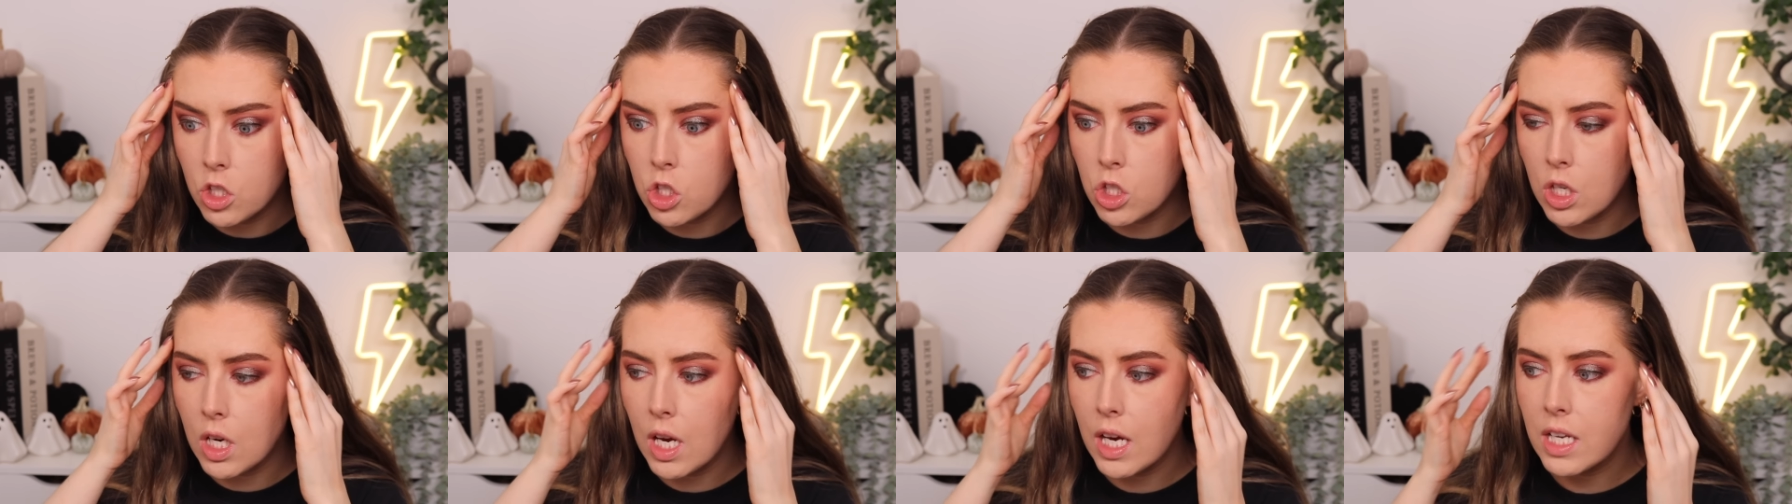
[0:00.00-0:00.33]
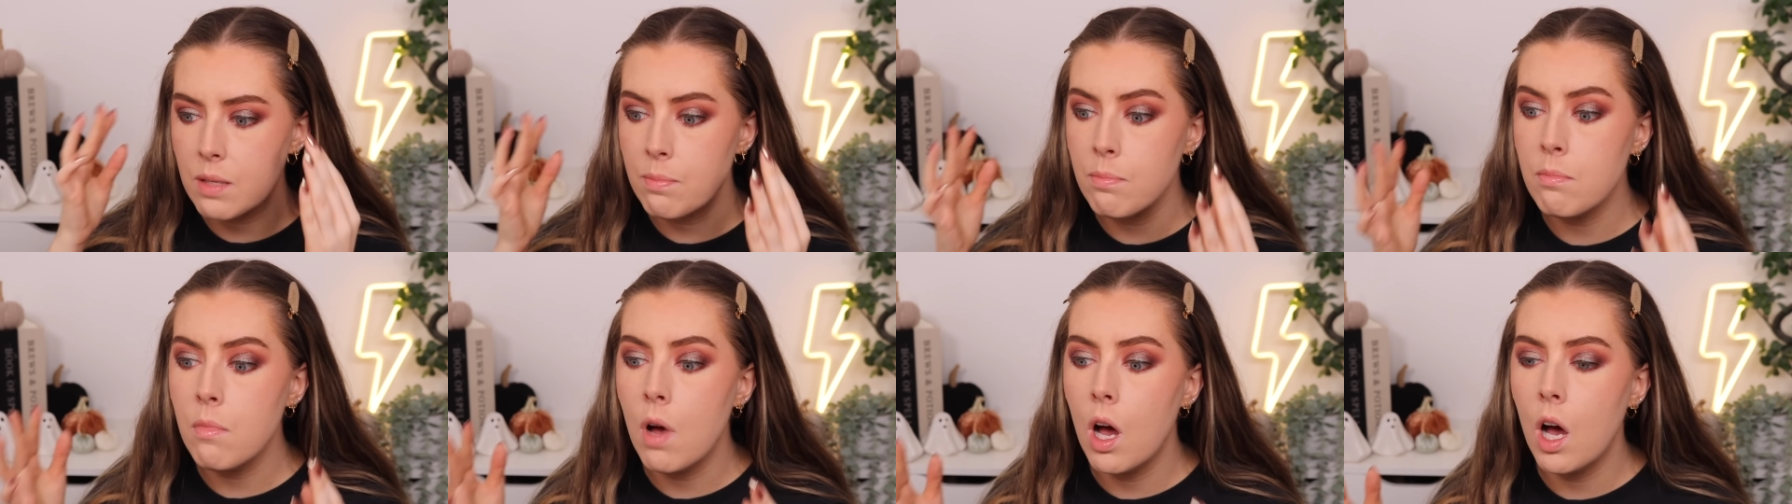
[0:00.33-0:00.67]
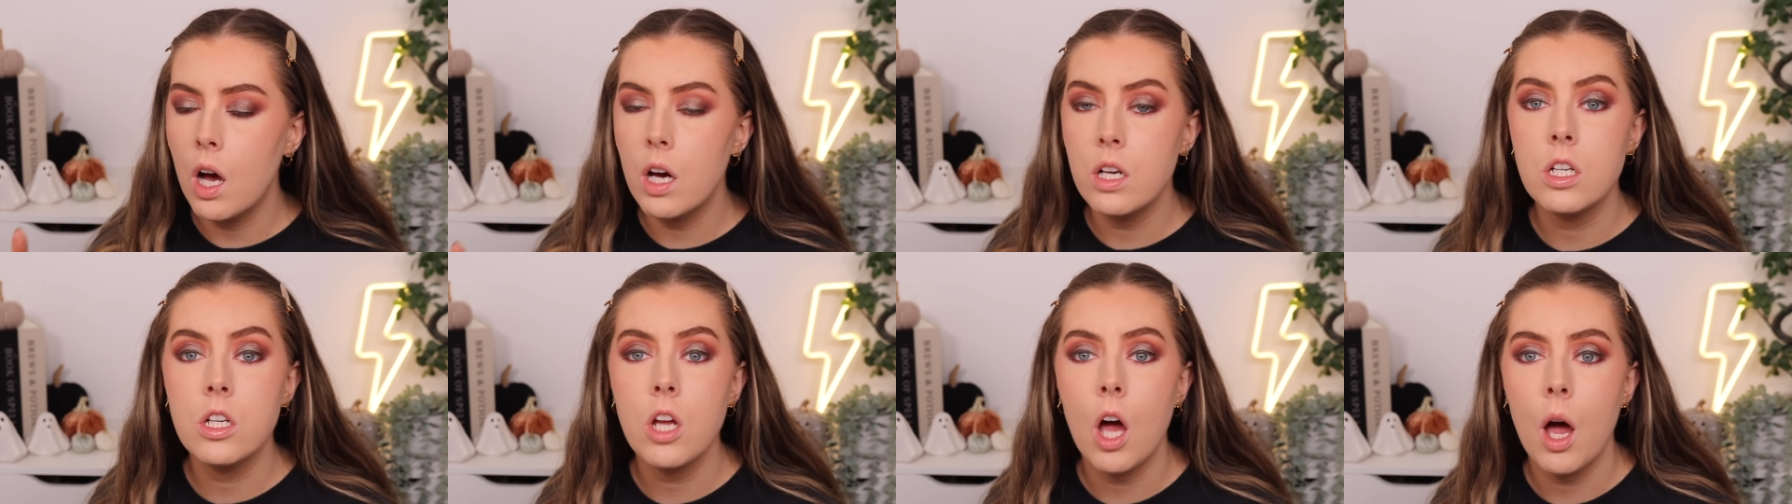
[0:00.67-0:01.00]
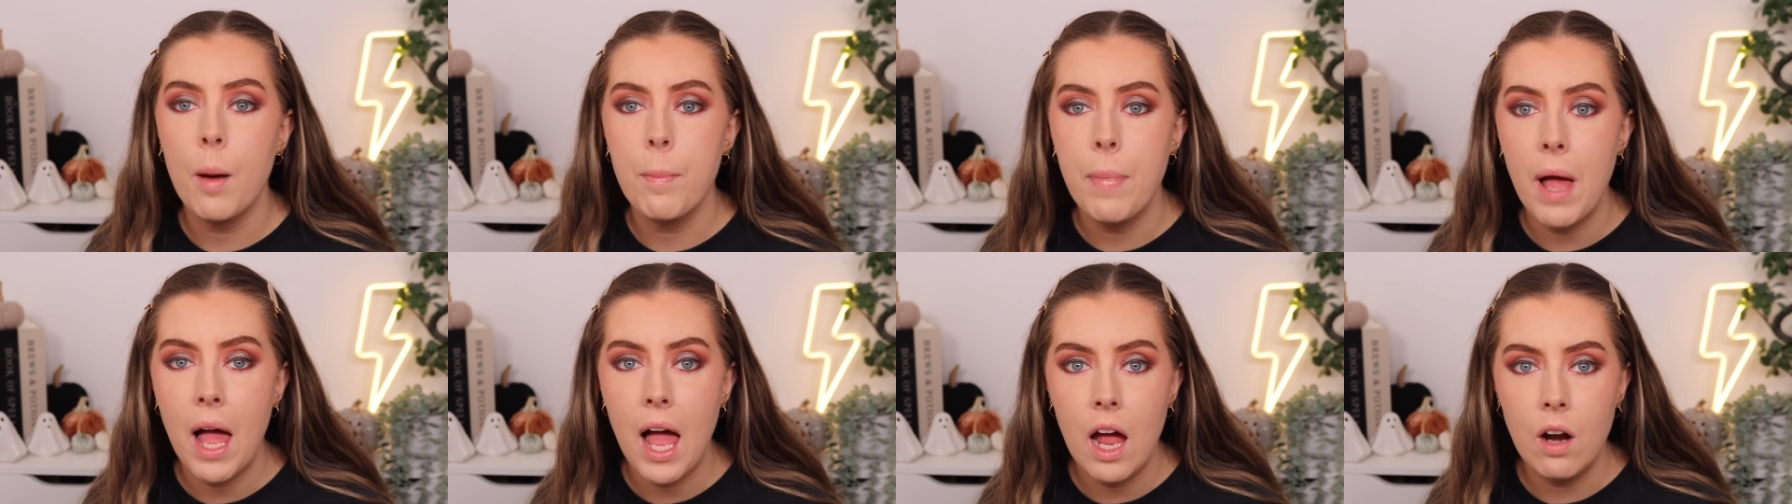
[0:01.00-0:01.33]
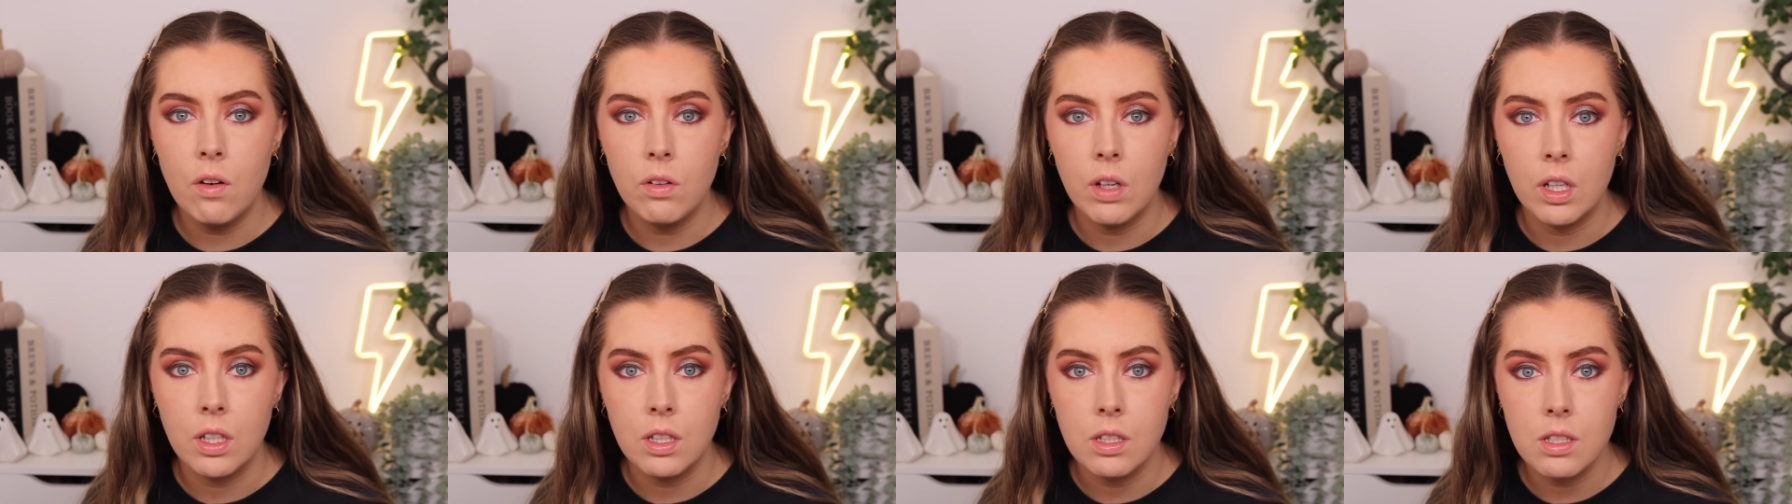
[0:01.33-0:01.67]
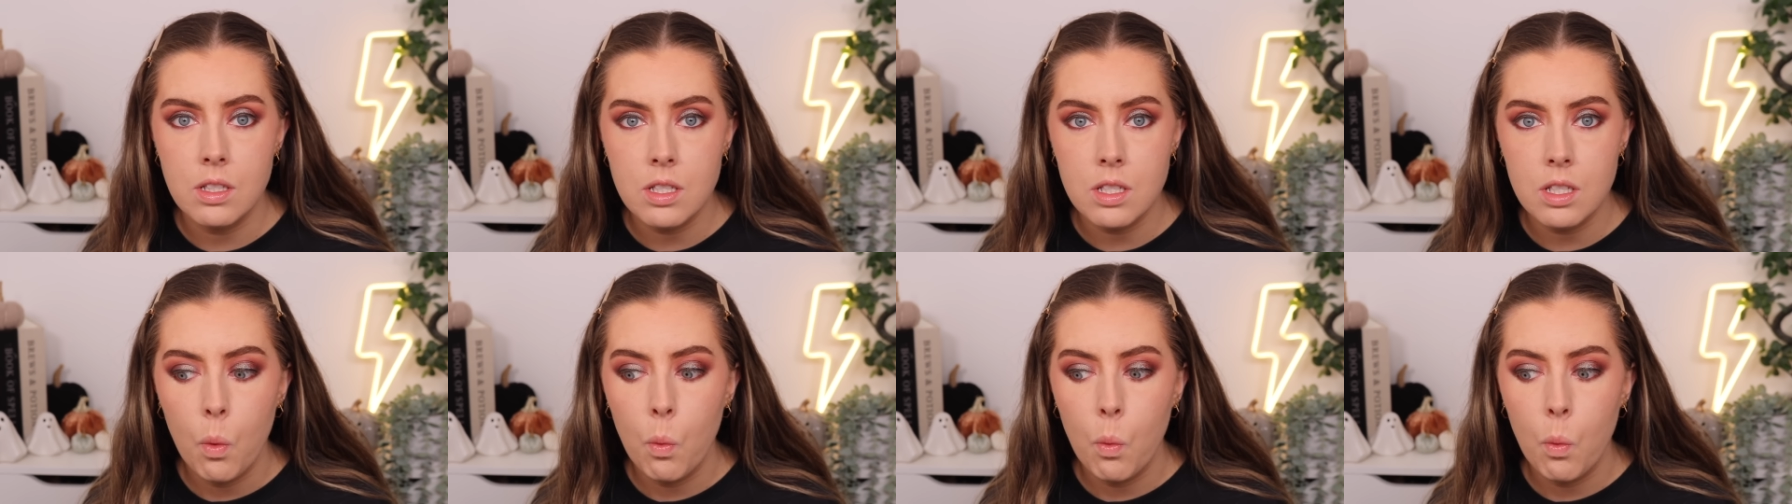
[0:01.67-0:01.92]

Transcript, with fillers: she has murdered her parents.